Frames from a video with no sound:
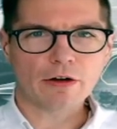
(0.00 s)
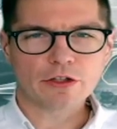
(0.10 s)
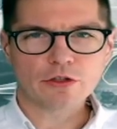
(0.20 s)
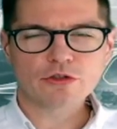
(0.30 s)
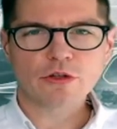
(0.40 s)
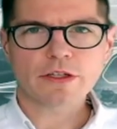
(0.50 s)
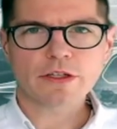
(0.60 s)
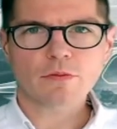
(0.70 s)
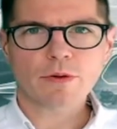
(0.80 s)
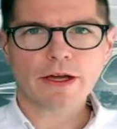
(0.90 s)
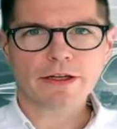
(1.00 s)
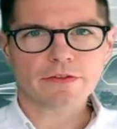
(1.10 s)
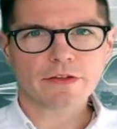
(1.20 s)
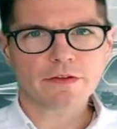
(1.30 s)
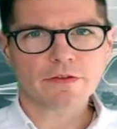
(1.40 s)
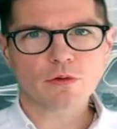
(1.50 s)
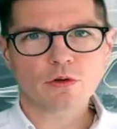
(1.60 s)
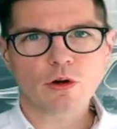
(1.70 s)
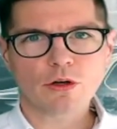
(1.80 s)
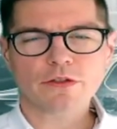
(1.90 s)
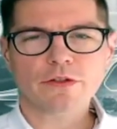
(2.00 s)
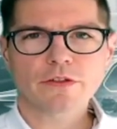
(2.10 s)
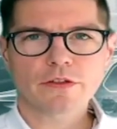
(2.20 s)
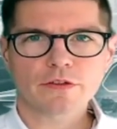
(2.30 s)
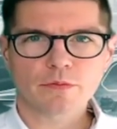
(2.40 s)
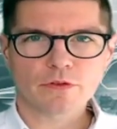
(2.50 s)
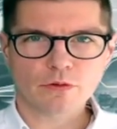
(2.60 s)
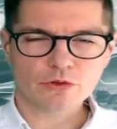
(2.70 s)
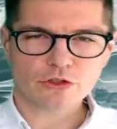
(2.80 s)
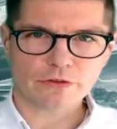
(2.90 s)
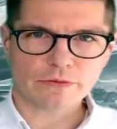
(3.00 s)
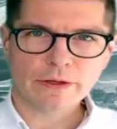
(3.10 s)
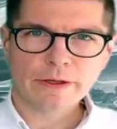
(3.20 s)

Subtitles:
usually supplied as a so-called system solution.